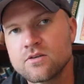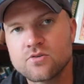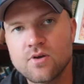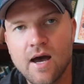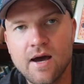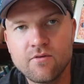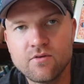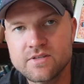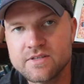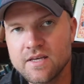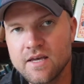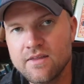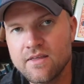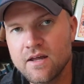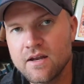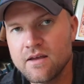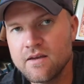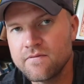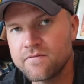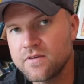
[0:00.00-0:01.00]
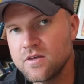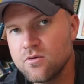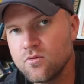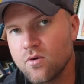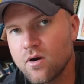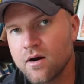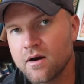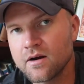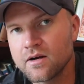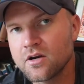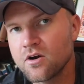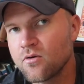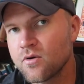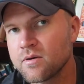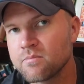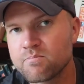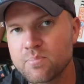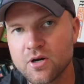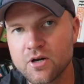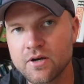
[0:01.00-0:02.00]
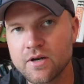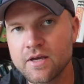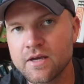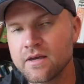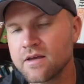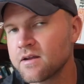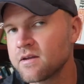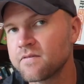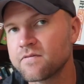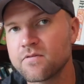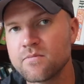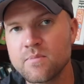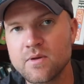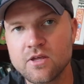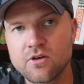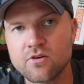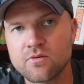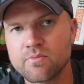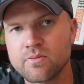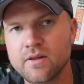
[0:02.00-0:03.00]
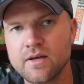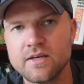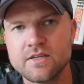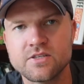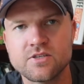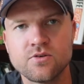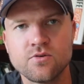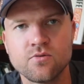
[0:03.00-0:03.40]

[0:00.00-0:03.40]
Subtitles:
So I would say that if you are going birding in a familiar place,